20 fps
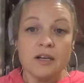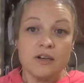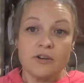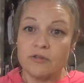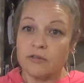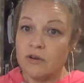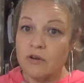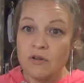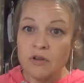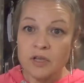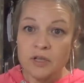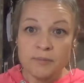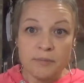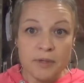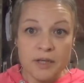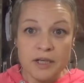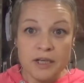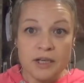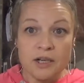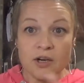Granola and
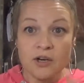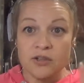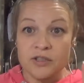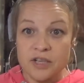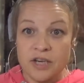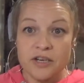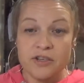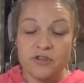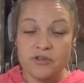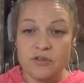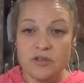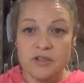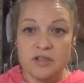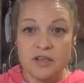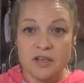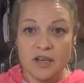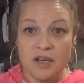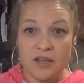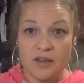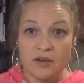me are dangerous
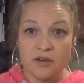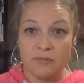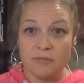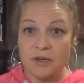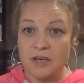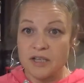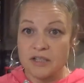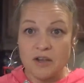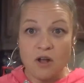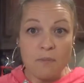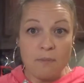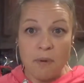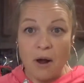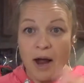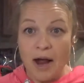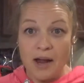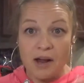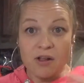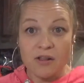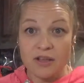together because I'll
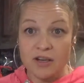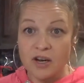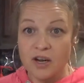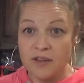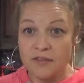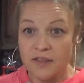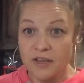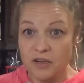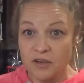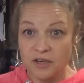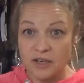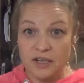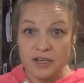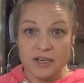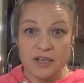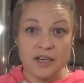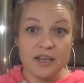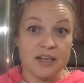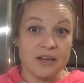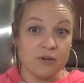pile it on there and it
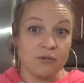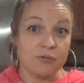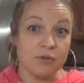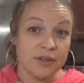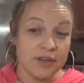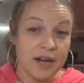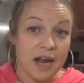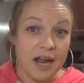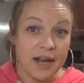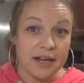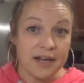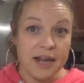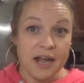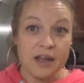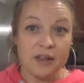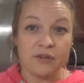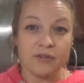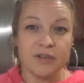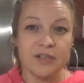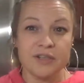can get really high
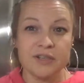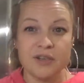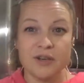calories.